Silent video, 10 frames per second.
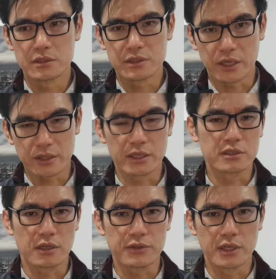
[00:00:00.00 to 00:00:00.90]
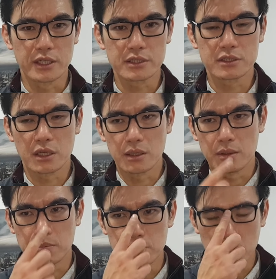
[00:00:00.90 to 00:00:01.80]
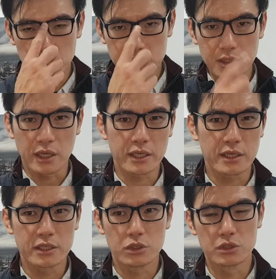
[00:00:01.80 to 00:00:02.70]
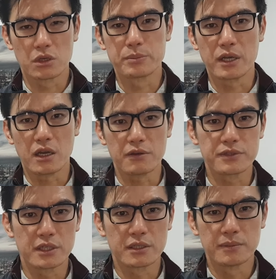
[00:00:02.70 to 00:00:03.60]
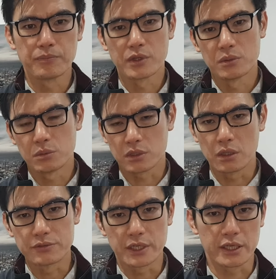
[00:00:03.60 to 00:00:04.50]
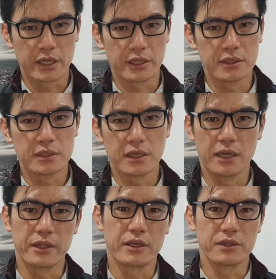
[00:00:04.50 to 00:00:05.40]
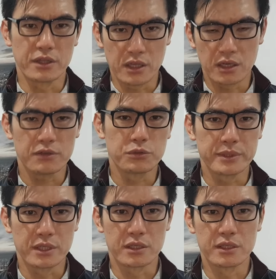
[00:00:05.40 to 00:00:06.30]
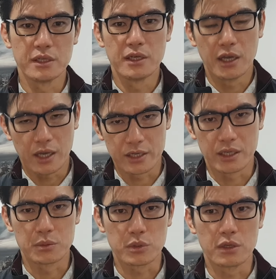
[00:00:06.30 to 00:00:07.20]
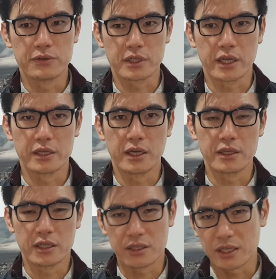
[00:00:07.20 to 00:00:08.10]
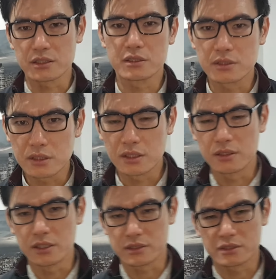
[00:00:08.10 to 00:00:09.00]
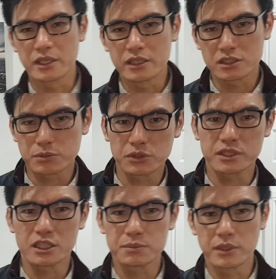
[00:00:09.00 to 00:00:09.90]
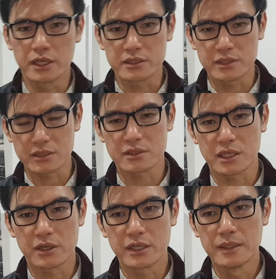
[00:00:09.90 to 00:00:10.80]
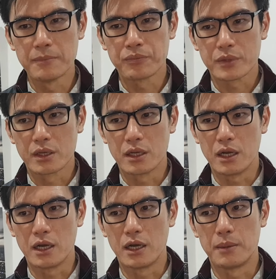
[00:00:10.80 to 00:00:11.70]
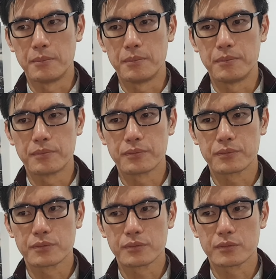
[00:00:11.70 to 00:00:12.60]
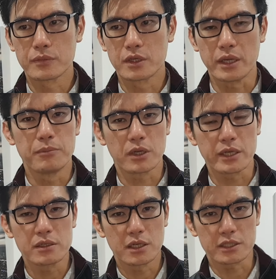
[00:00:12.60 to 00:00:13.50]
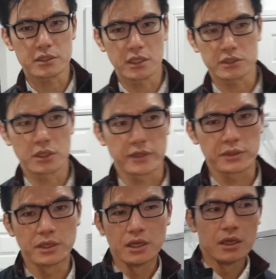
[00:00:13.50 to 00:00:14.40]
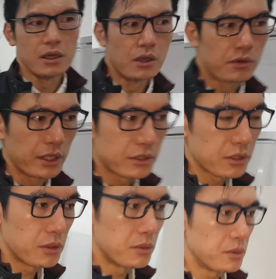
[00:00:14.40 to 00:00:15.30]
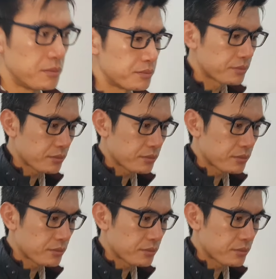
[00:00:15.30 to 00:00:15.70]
take things off the list. Most likely, or on be half done, we'll go over it again, and then another half will be done, and then we'll go over it again. And it's a tedious process, but it's necessary. Yeah, okay, let's go around. Right, so